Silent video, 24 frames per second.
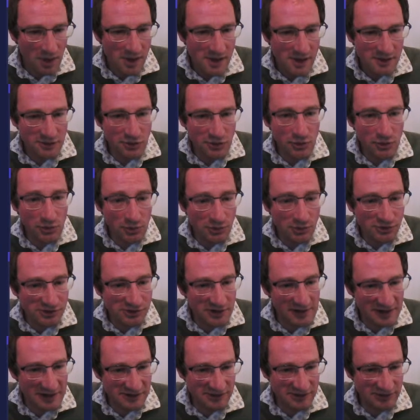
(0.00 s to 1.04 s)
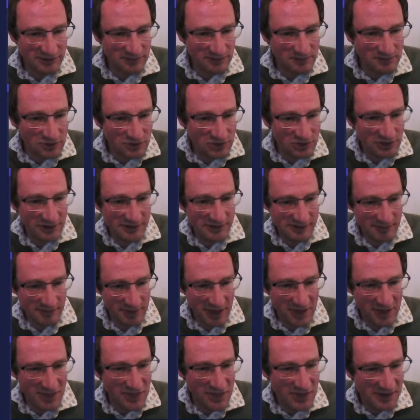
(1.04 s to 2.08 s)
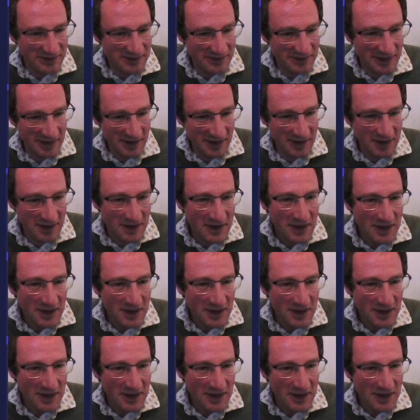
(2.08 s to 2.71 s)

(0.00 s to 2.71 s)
You can also, let's just look at some of the other things here.